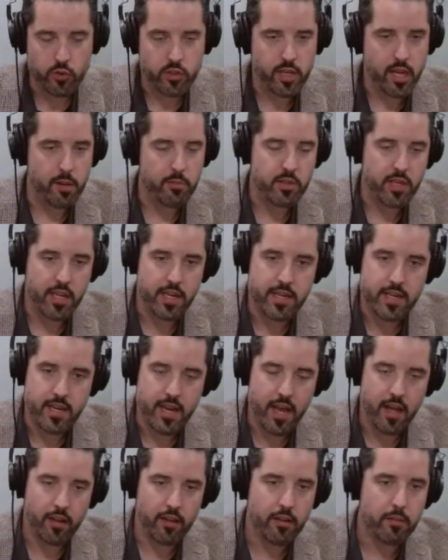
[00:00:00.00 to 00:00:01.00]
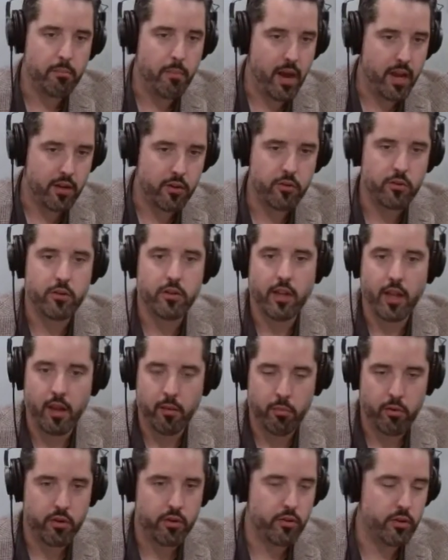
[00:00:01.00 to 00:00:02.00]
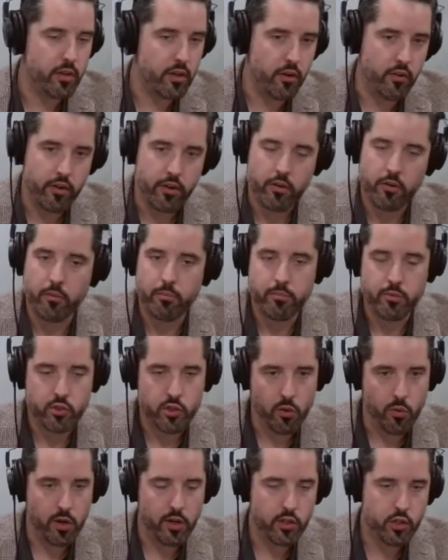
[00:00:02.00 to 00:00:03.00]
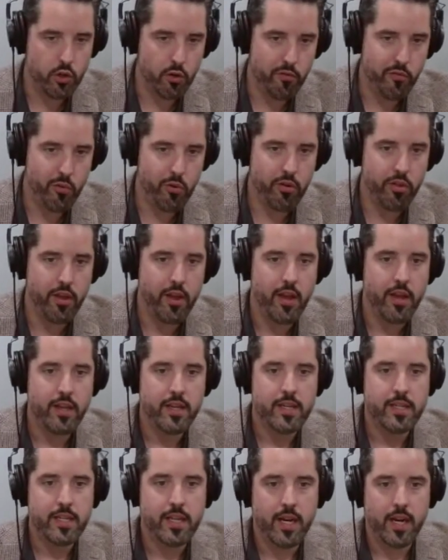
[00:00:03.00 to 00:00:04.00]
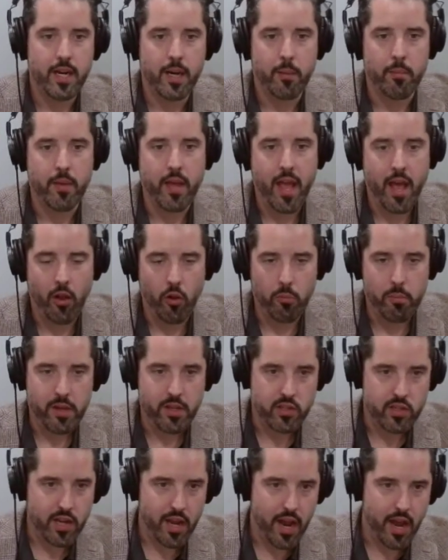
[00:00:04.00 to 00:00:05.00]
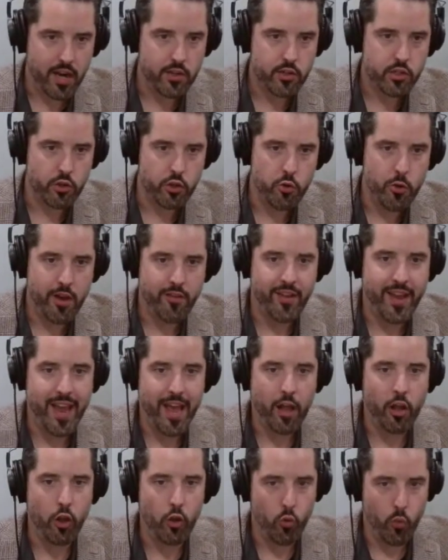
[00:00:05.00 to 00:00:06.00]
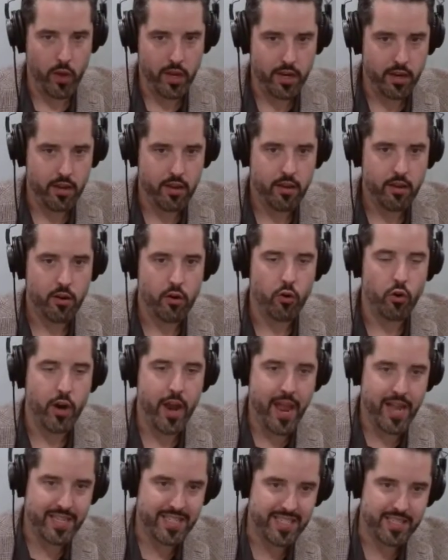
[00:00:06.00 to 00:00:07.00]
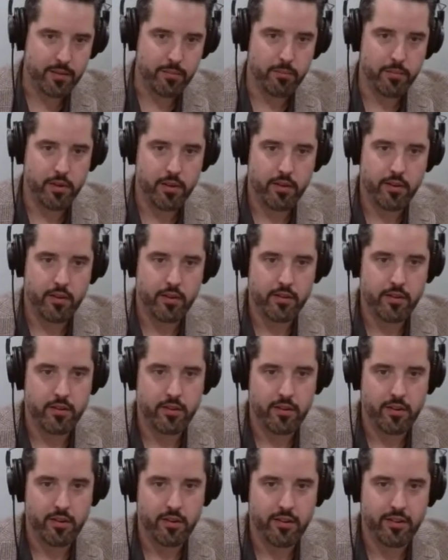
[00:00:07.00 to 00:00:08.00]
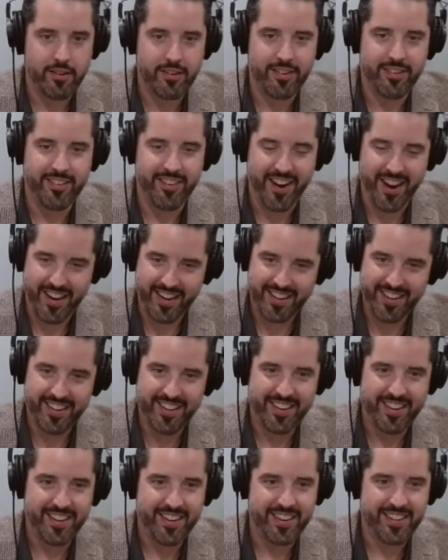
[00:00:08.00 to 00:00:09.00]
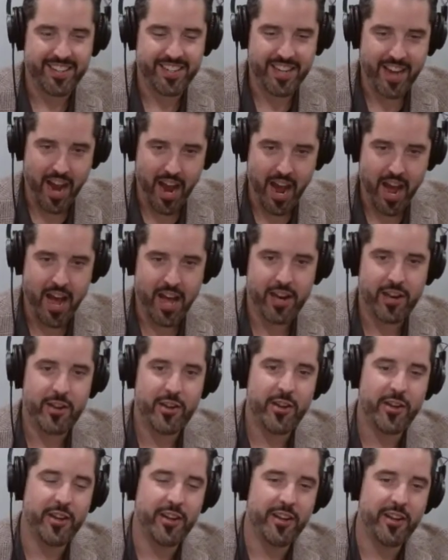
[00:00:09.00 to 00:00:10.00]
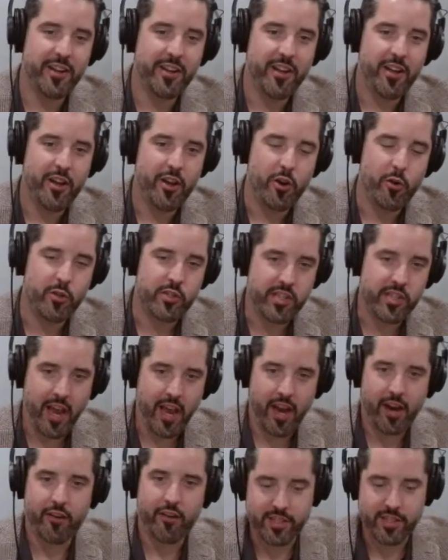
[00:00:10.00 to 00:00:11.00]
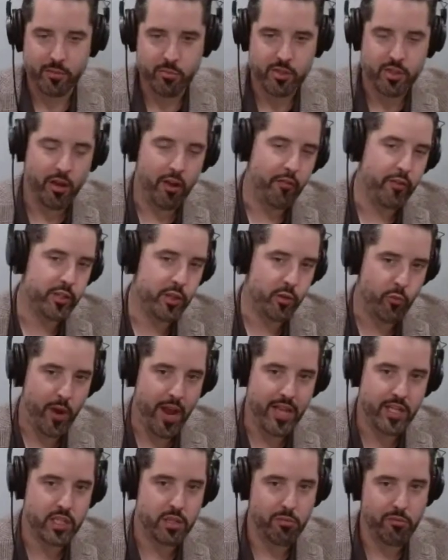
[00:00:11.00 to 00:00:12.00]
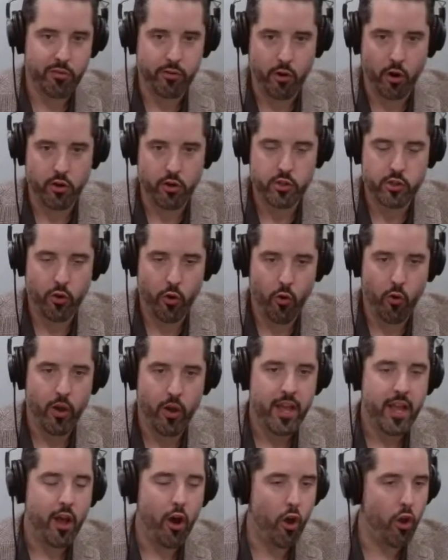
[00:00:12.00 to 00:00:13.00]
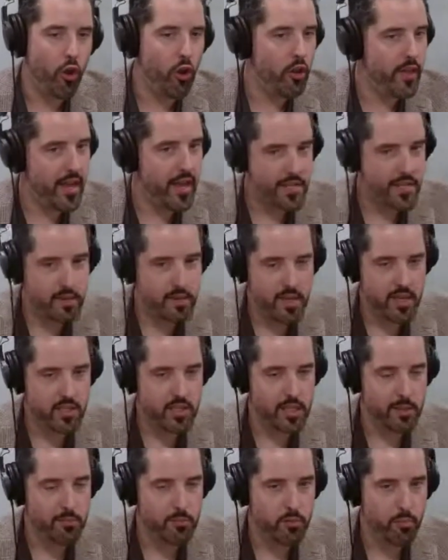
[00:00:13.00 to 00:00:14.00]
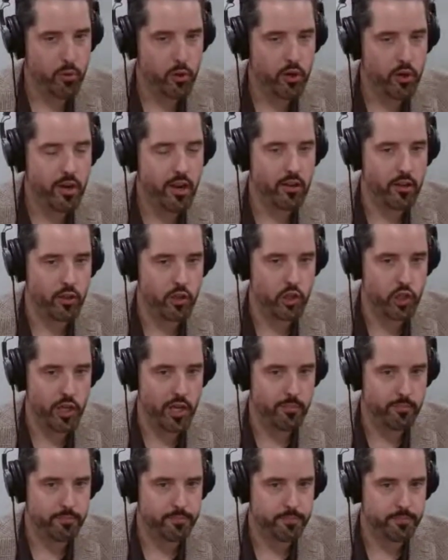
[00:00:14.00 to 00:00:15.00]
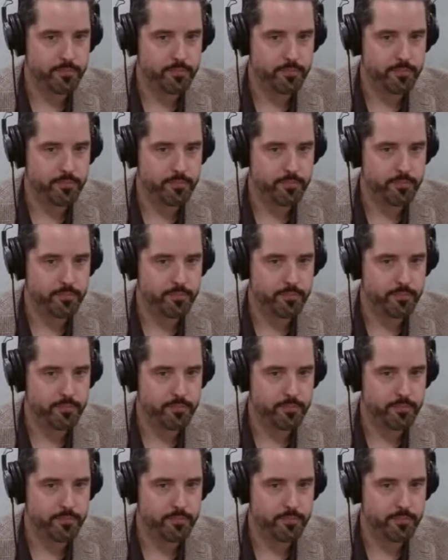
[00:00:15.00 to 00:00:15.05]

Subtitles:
names end in El: Michael, Gabriel, Uriel, so on and so forth. El means God. So you have Elwyn Ransom, right? God who sacrificed himself as a ransom for our soul. All that to me seems pretty legit,